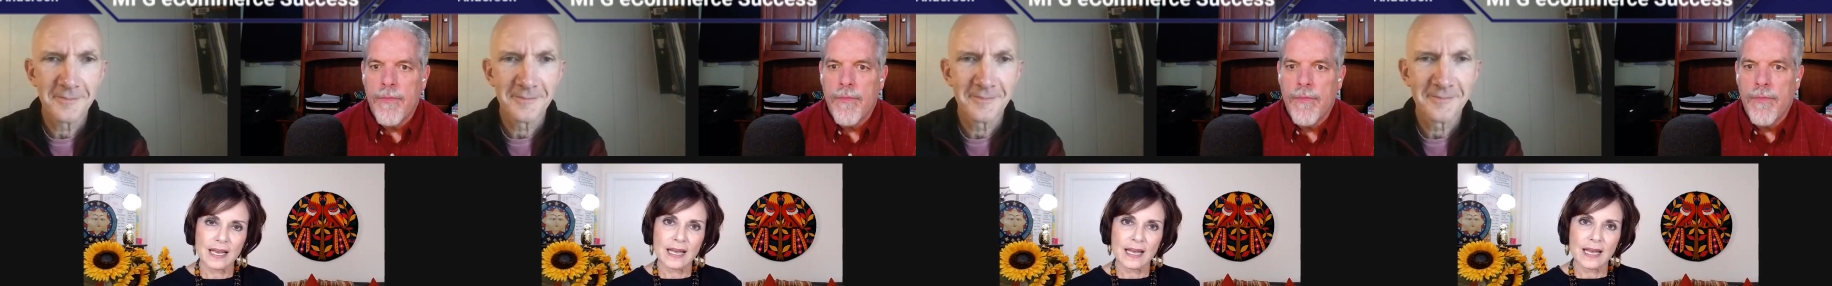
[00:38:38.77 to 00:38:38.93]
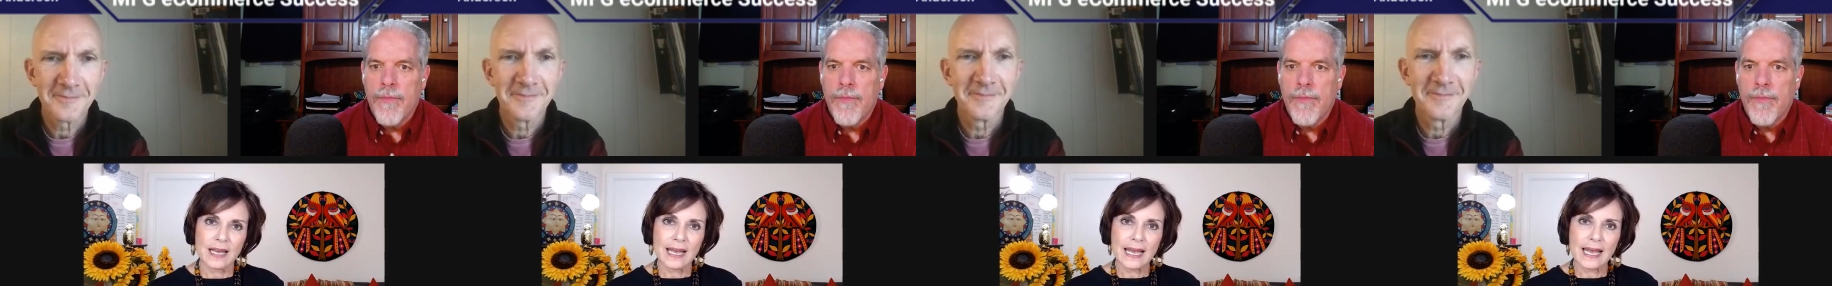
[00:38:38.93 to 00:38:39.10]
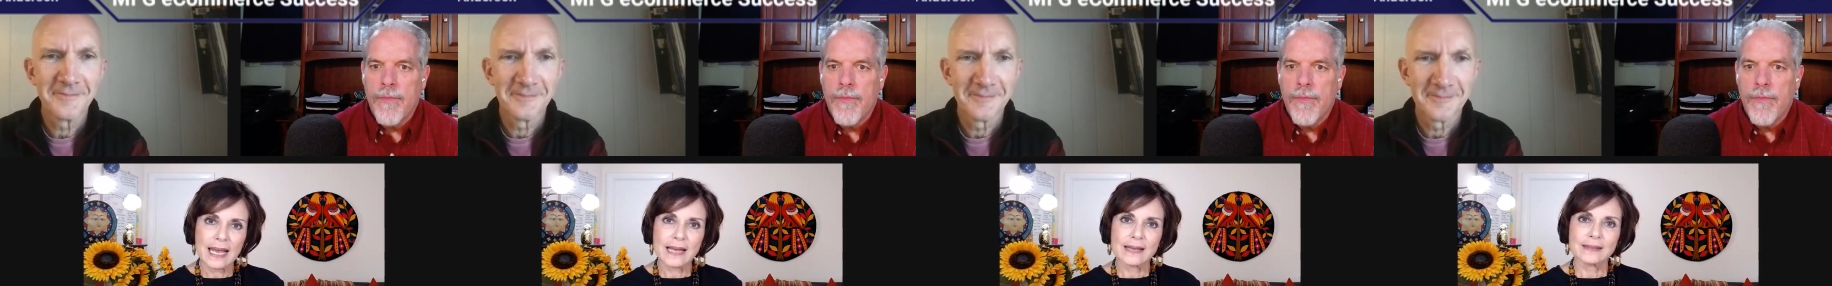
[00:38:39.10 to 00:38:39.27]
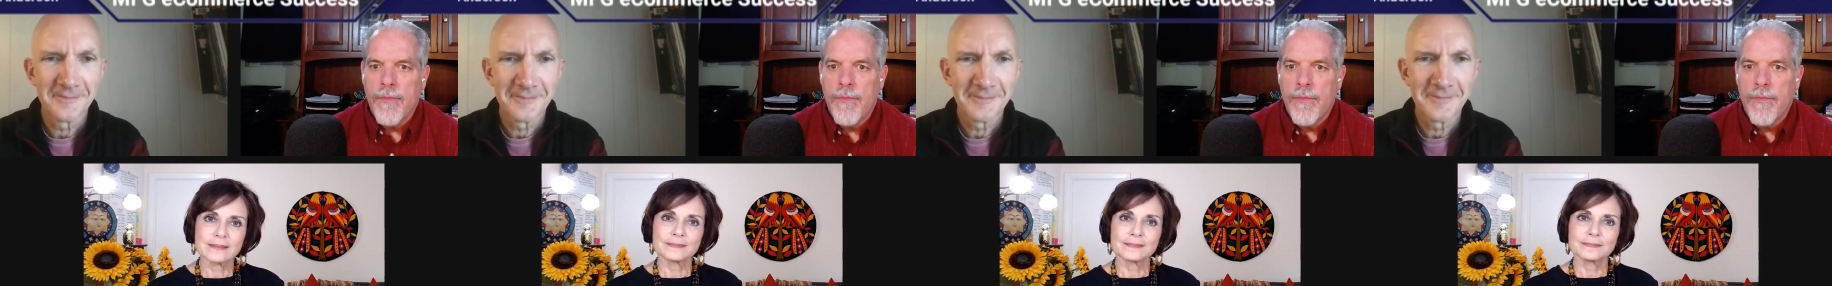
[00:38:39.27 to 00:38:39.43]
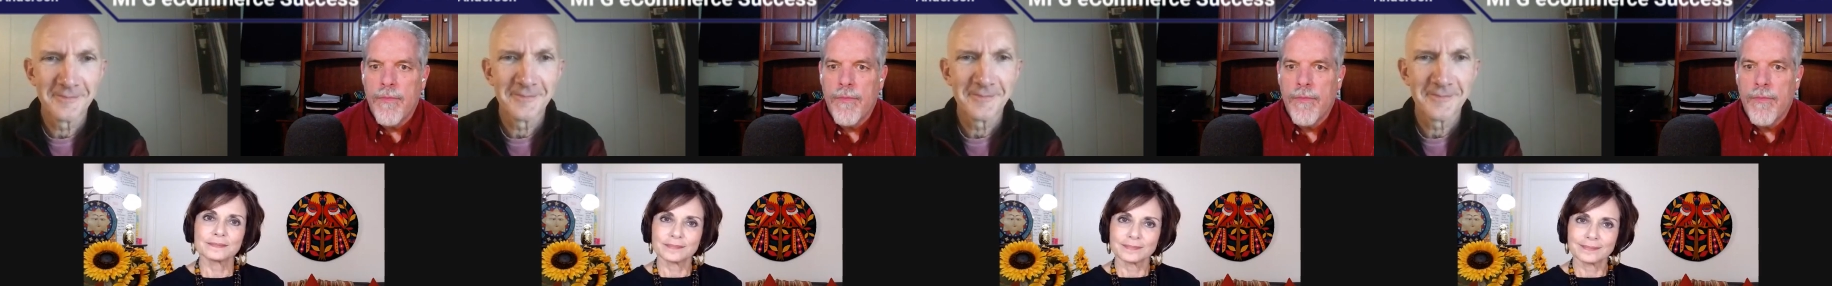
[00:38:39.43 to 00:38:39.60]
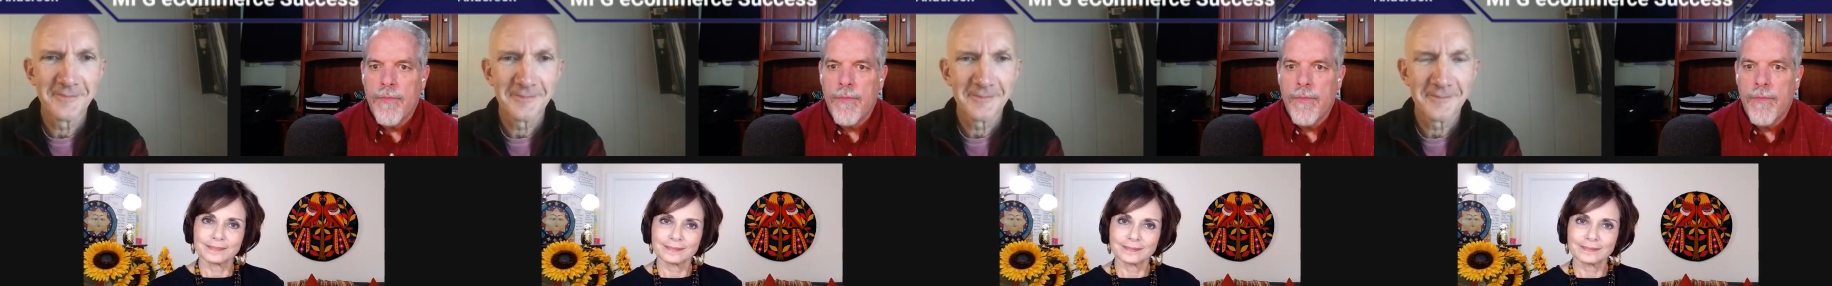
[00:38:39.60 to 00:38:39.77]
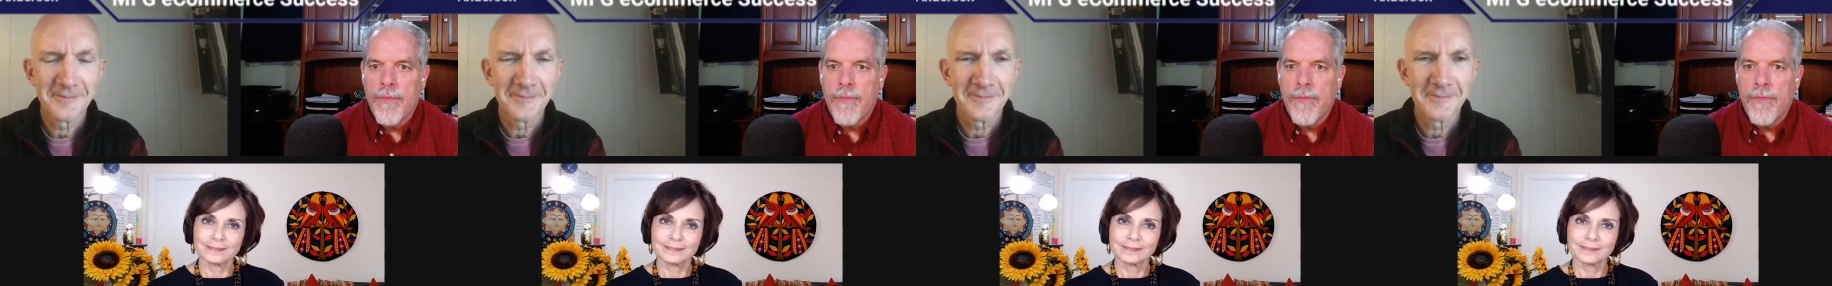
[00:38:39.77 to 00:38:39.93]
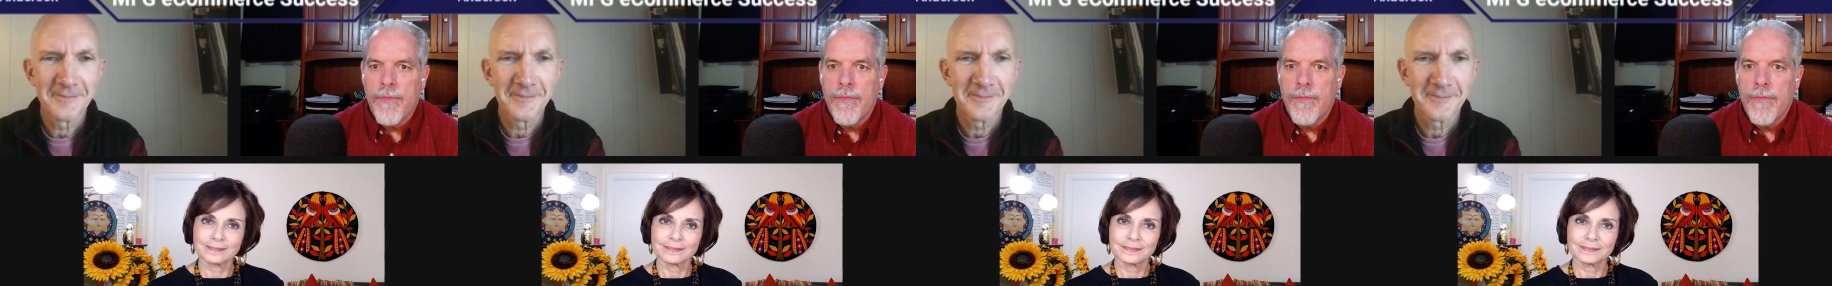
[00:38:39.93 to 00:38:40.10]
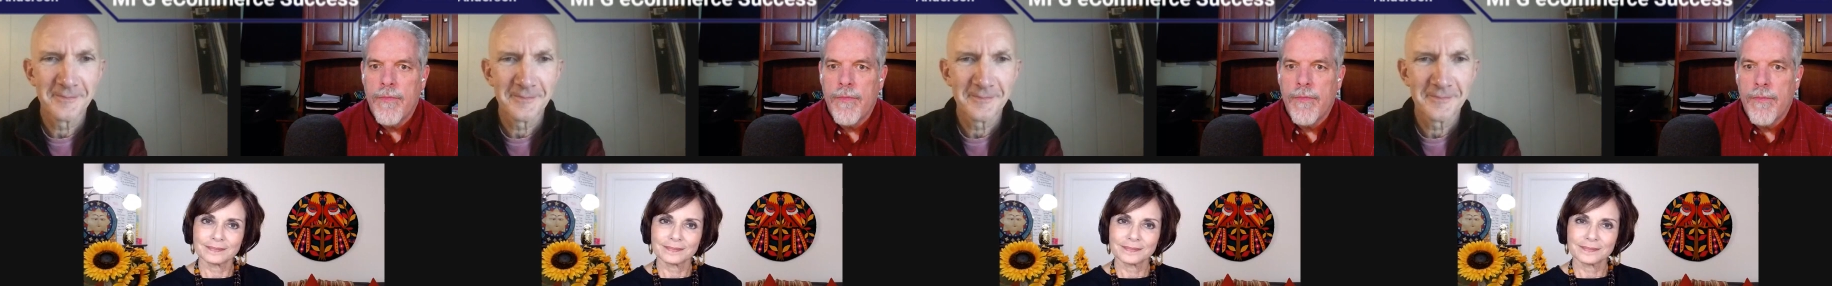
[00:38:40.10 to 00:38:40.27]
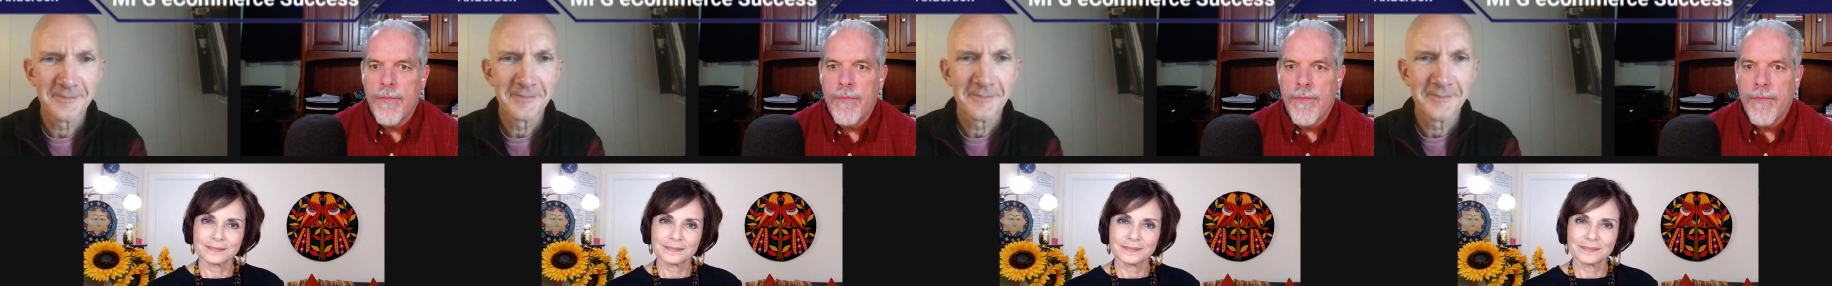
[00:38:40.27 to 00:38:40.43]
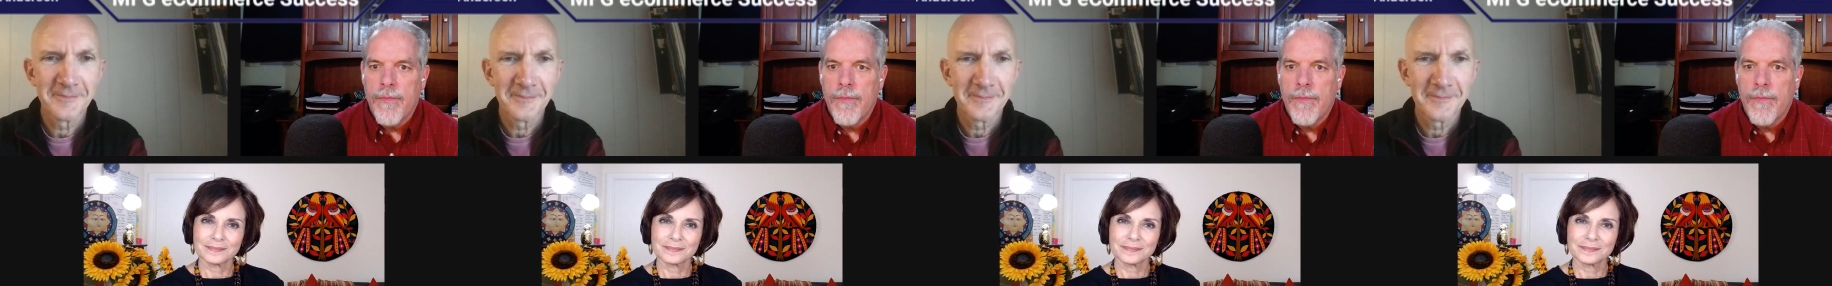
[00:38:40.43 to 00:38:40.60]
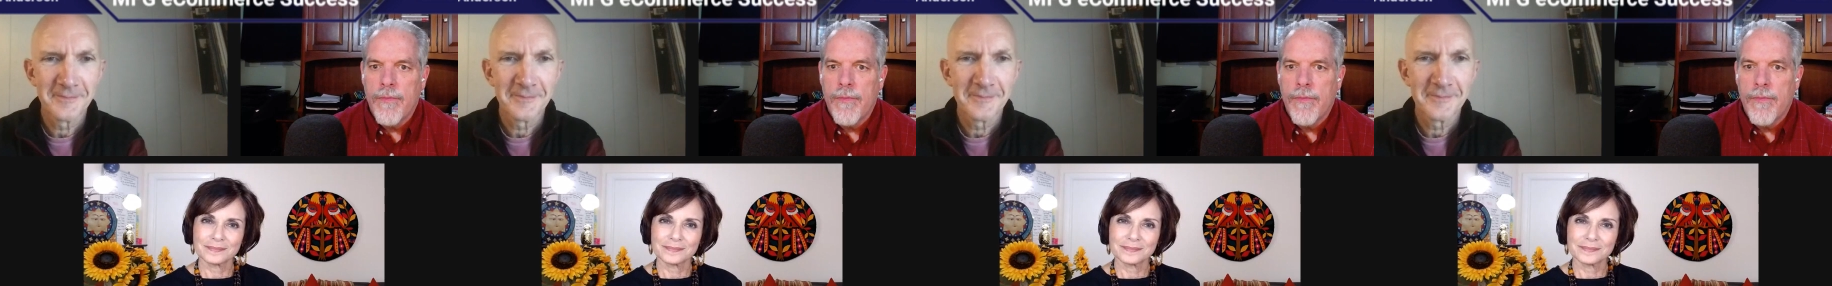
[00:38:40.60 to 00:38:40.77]

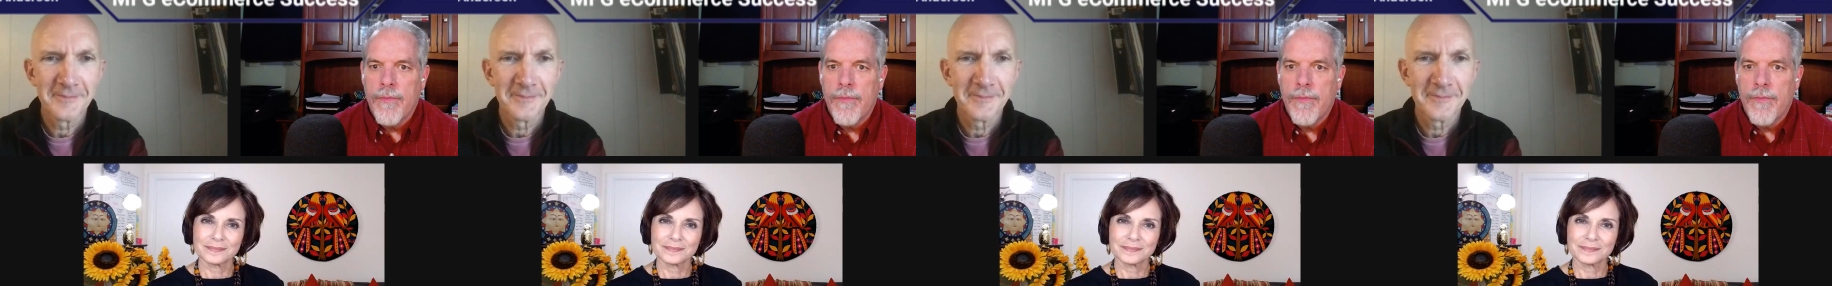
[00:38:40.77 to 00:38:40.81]
No one is speaking in this clip.